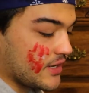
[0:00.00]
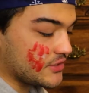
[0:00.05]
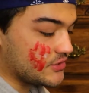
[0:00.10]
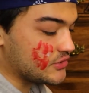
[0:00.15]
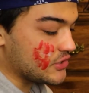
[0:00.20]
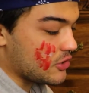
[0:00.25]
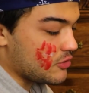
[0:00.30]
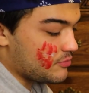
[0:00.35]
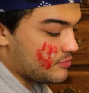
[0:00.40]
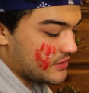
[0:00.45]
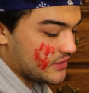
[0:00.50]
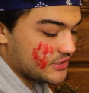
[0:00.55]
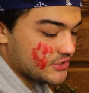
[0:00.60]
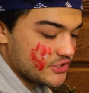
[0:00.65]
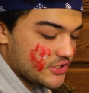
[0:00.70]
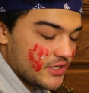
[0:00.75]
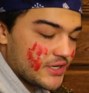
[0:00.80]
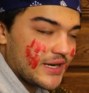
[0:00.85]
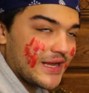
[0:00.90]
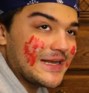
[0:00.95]
a dope
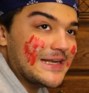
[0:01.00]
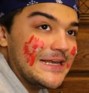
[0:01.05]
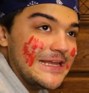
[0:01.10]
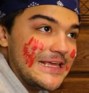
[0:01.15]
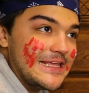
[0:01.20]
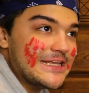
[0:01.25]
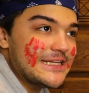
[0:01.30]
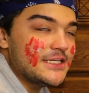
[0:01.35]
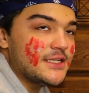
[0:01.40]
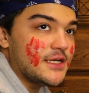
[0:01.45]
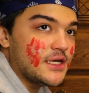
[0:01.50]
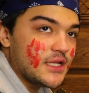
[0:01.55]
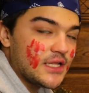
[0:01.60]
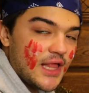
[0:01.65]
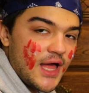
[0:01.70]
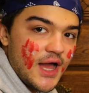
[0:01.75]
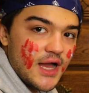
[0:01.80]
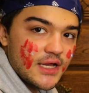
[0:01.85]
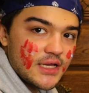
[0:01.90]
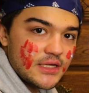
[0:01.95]
picture, and I needed
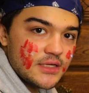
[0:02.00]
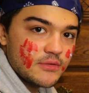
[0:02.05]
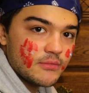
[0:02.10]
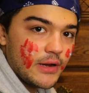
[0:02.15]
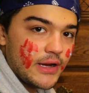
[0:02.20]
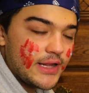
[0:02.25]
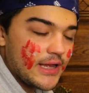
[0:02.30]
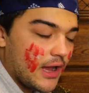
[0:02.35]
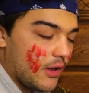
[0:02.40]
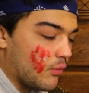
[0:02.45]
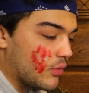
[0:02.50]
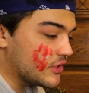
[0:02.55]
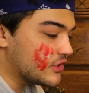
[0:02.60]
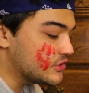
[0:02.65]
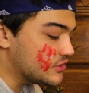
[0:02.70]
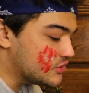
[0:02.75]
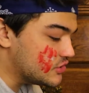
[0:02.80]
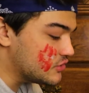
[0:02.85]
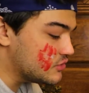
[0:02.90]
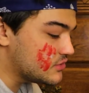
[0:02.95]
clock, right? I
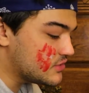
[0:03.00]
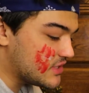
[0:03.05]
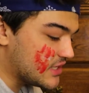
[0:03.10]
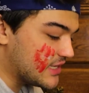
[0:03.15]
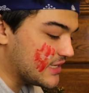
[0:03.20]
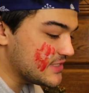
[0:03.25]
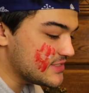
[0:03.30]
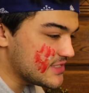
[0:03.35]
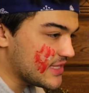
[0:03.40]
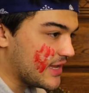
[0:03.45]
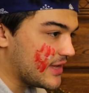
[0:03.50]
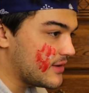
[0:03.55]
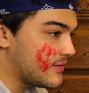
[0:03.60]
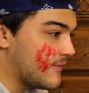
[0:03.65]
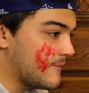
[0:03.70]
wanted to do things that